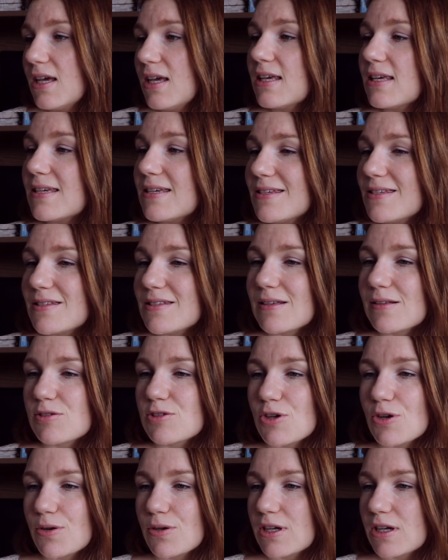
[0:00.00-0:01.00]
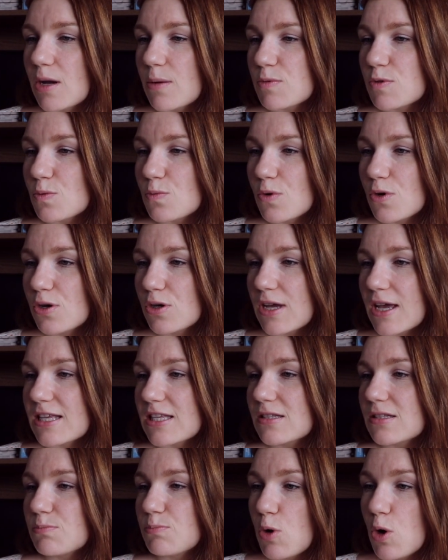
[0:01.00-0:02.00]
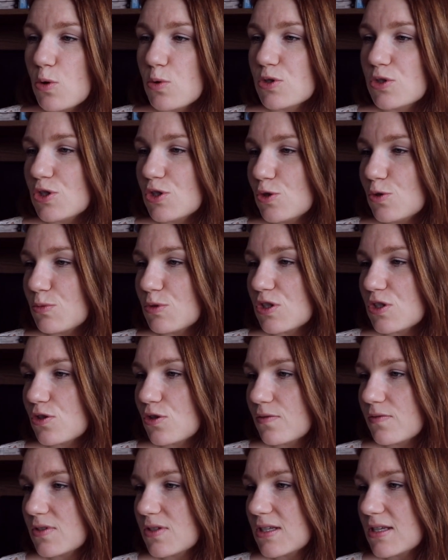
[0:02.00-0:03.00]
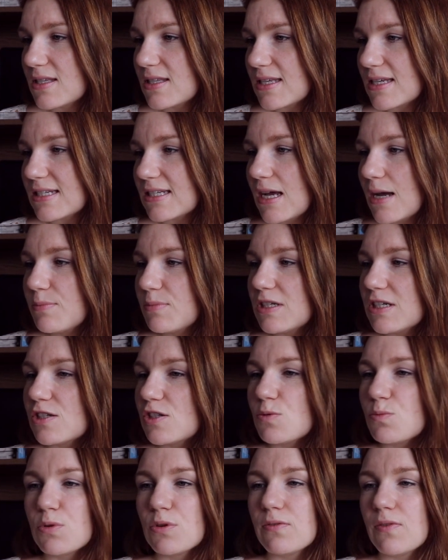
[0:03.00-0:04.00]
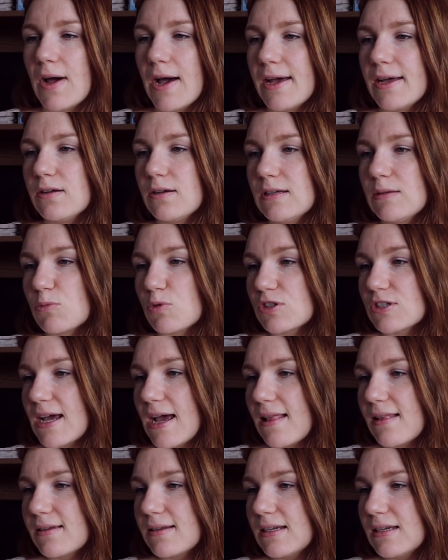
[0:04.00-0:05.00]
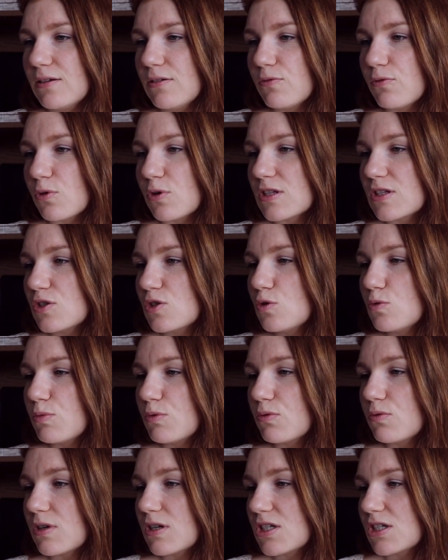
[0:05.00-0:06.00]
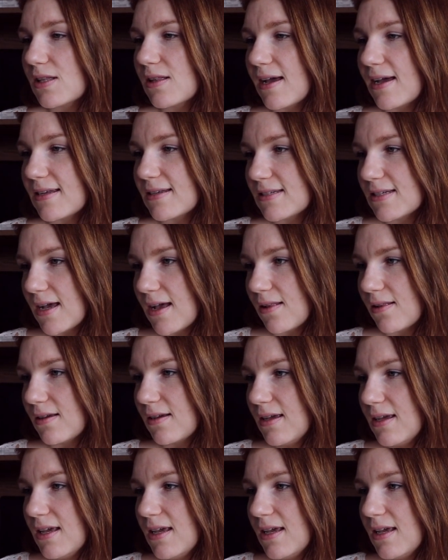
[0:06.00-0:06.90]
He's still turning up to work at Post-Human Services, attempting to provide immortality for its super-rich clientele.